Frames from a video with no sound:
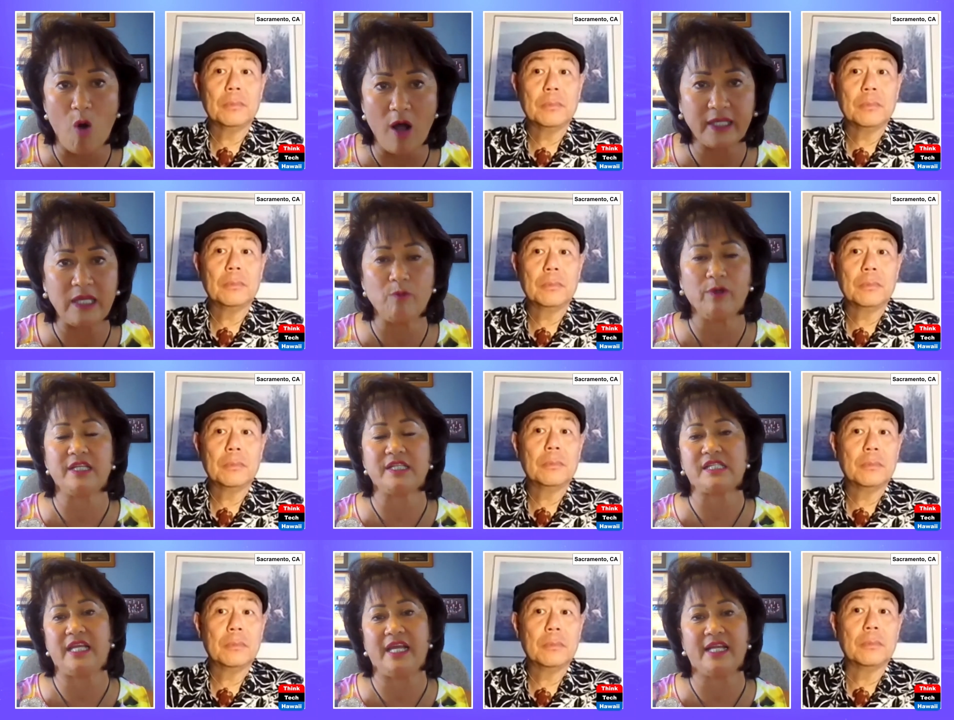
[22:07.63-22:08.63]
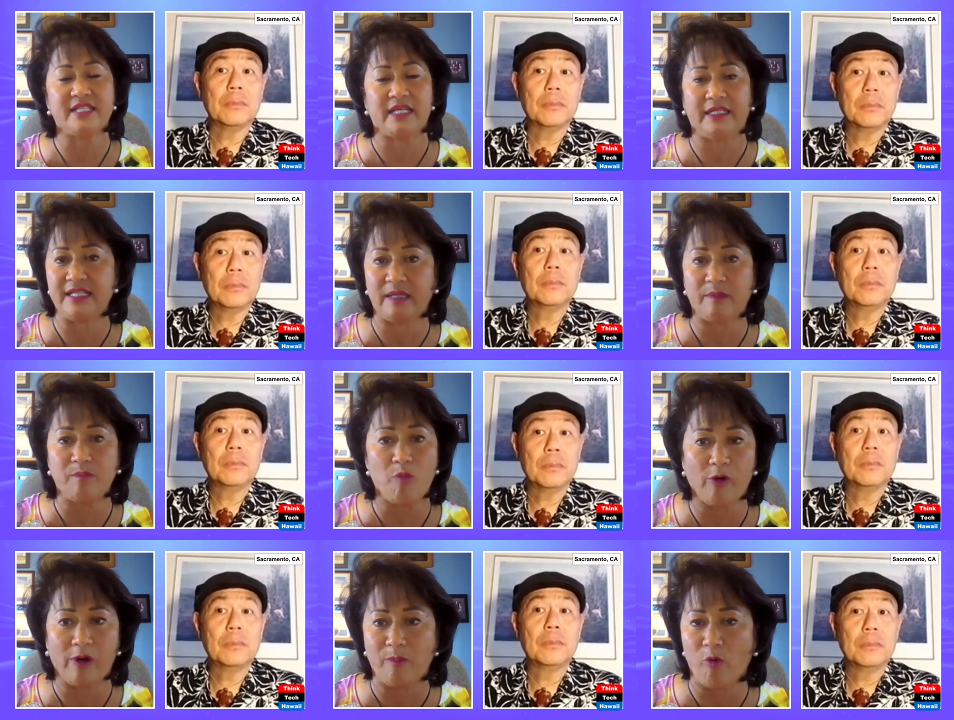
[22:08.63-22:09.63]
Speaker 1: walking with his kids and he did
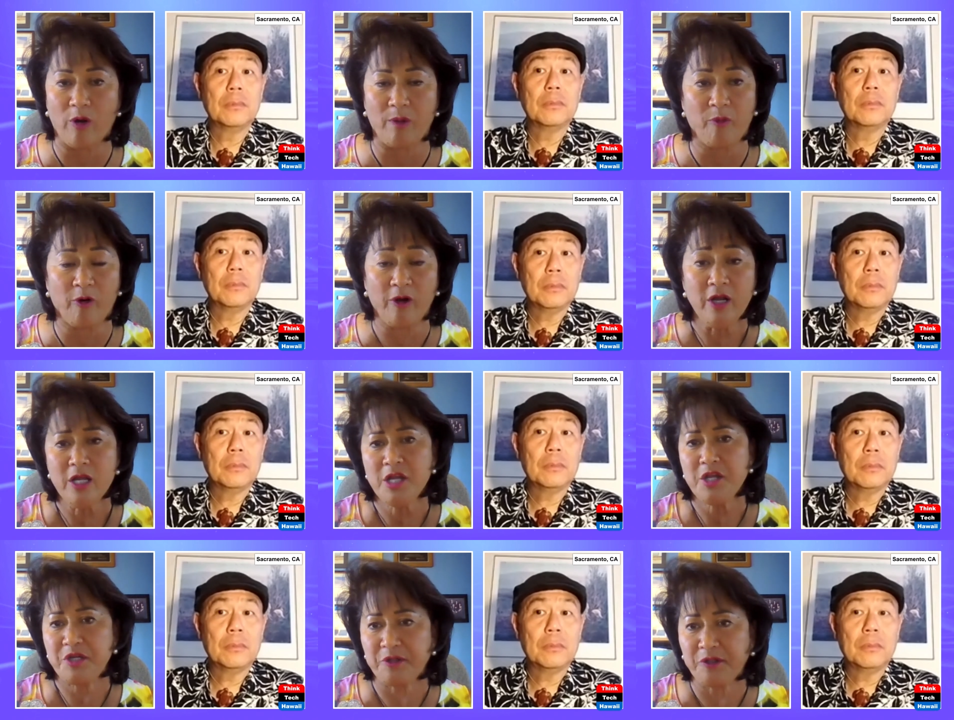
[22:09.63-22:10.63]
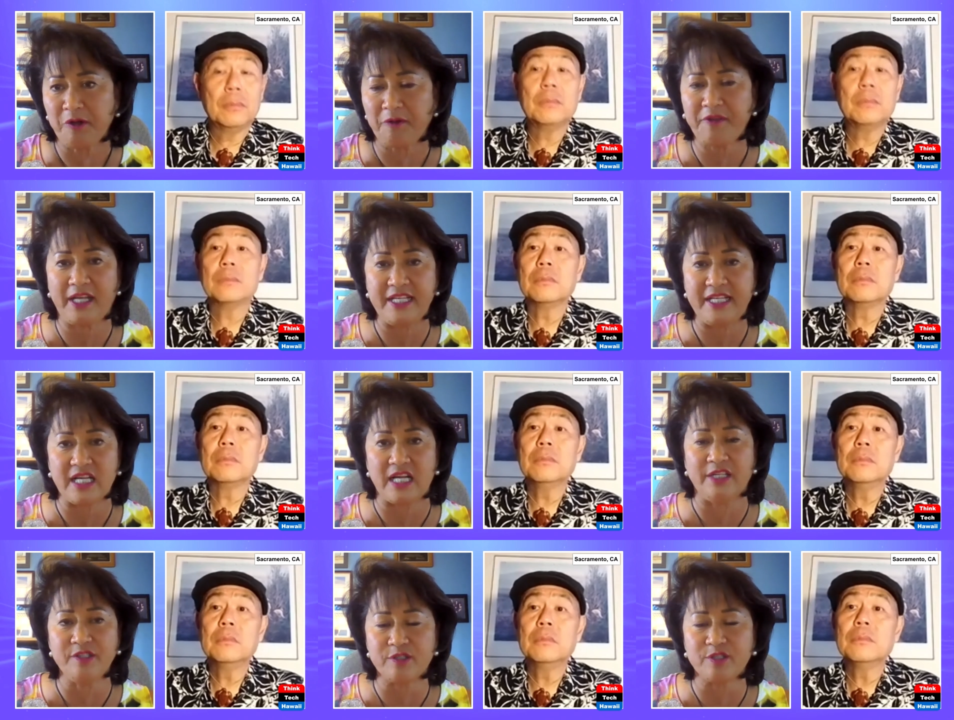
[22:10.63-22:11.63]
more and more and more you know that he's
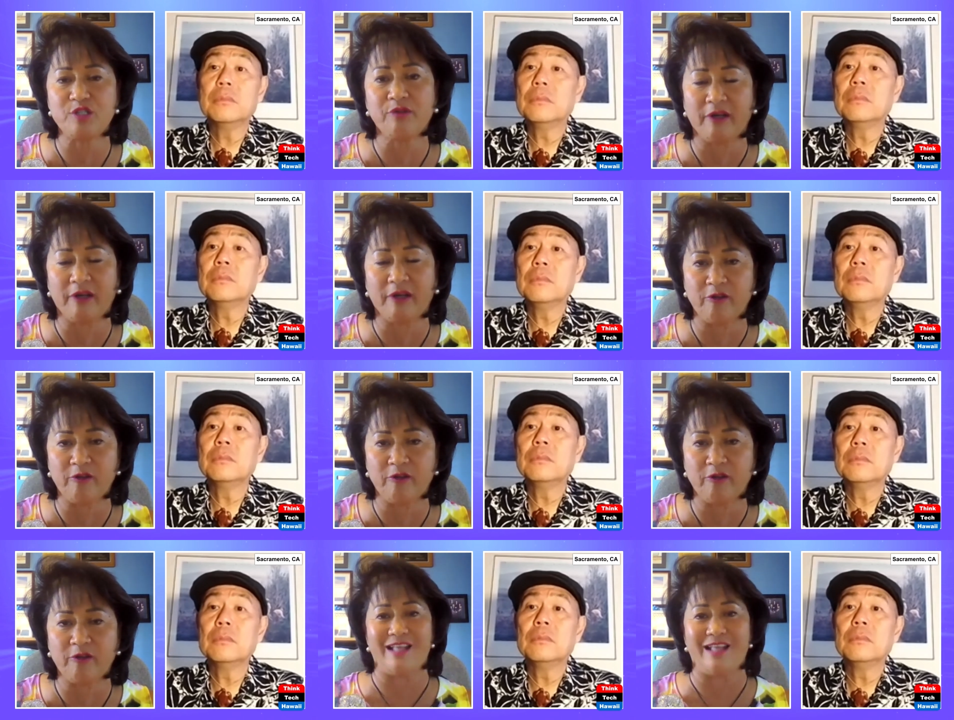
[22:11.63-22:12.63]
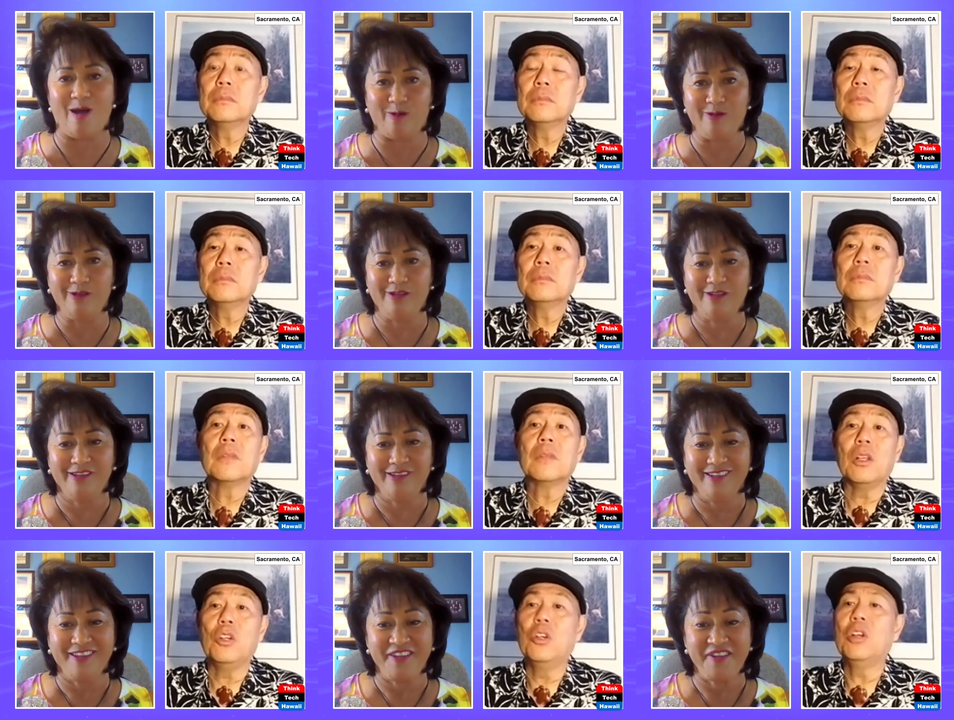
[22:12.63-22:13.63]
under 200 pounds now
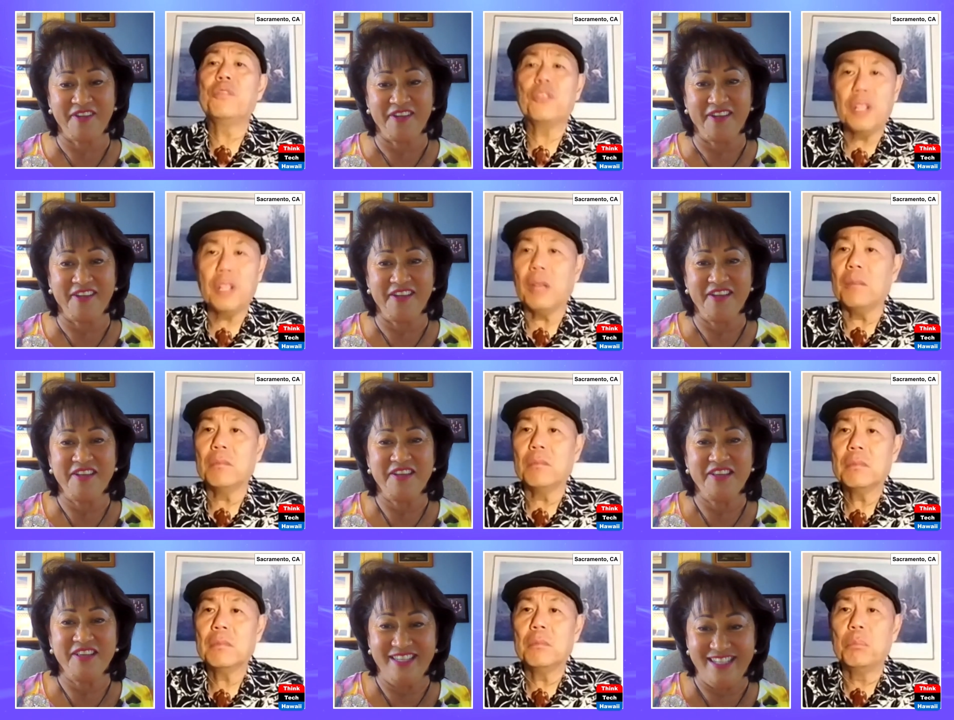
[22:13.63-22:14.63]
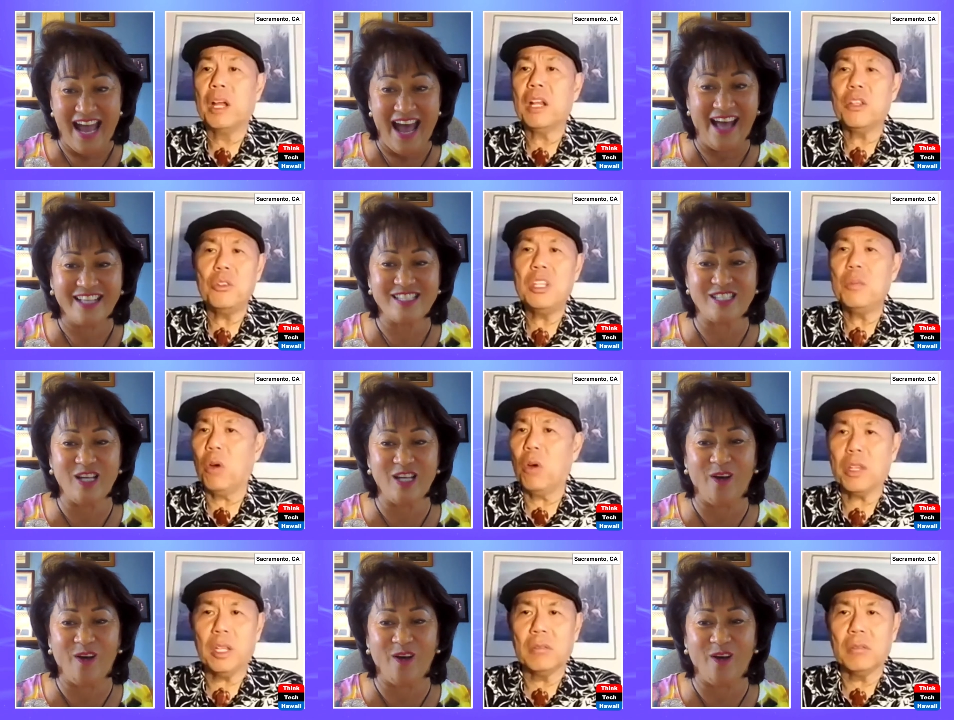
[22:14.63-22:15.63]
Speaker 2: good for him yeah, keep
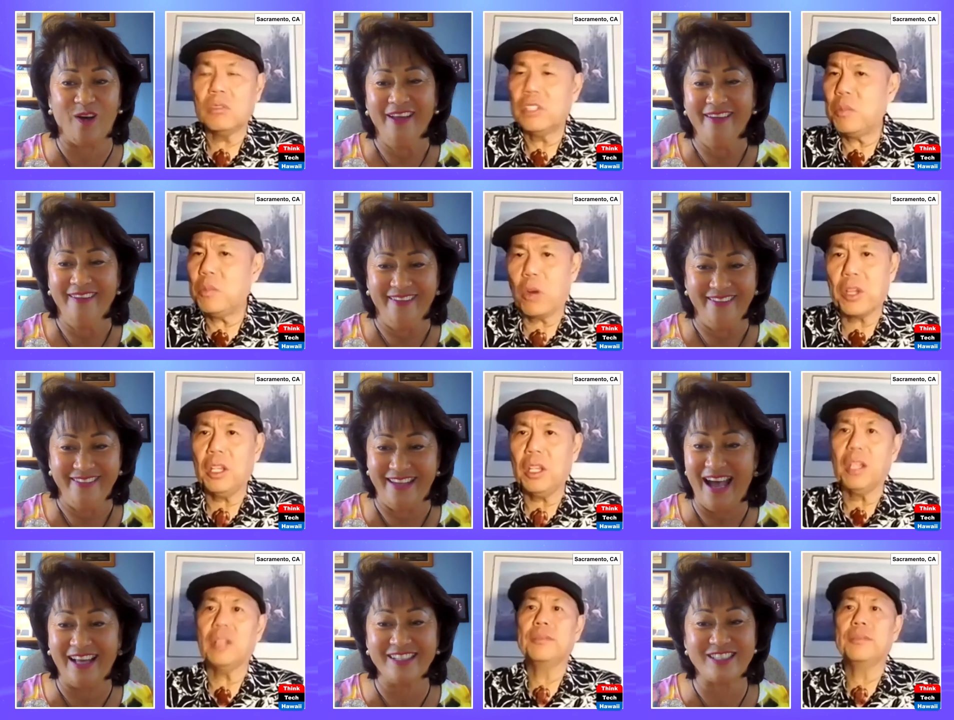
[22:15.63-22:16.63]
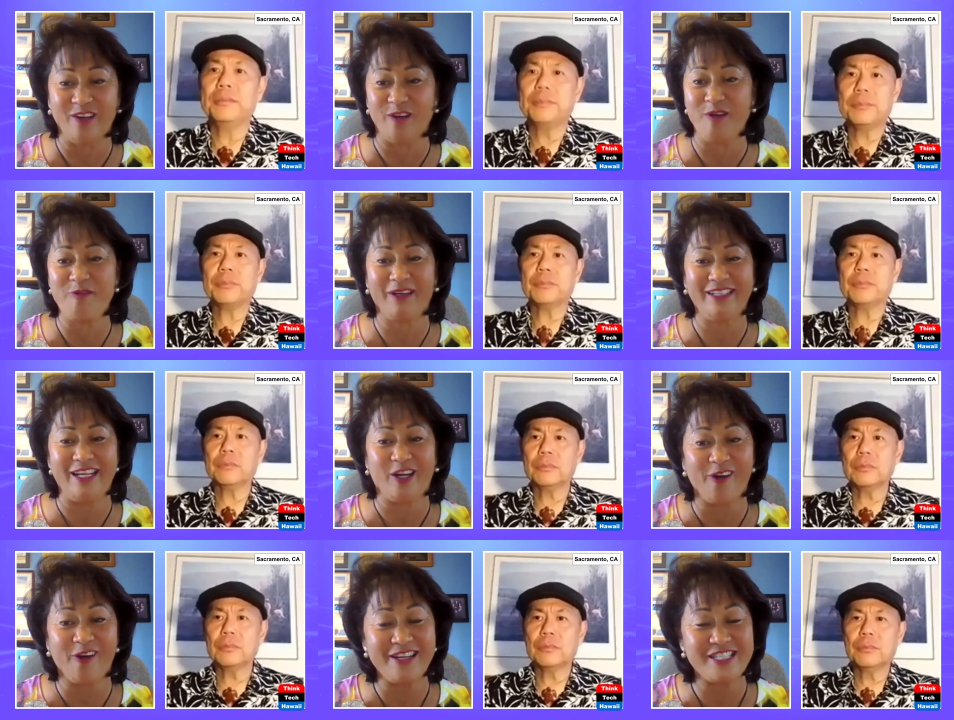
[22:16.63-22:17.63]
so, working. Keep working. yeah,
Speaker 1: so we want to
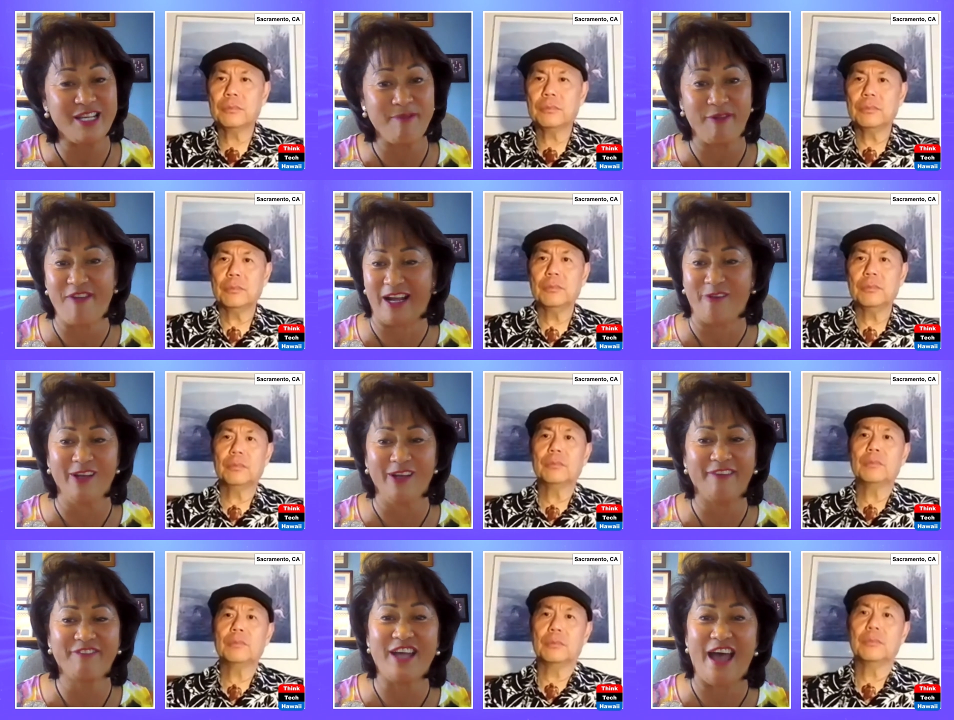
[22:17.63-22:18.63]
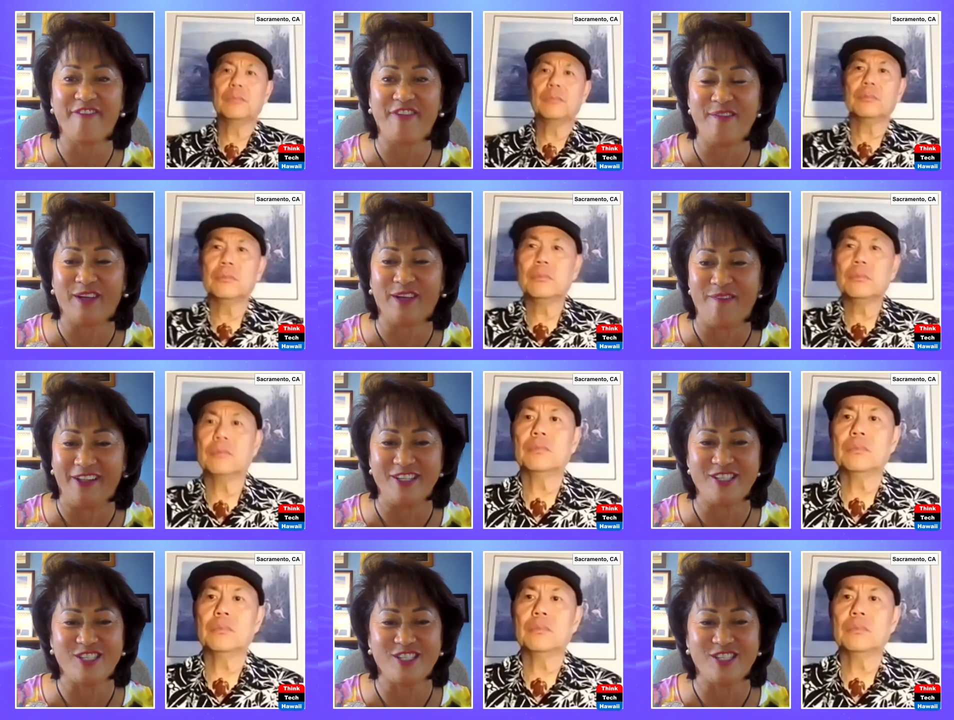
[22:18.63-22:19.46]
encourage him. In fact, I would love to have him come on the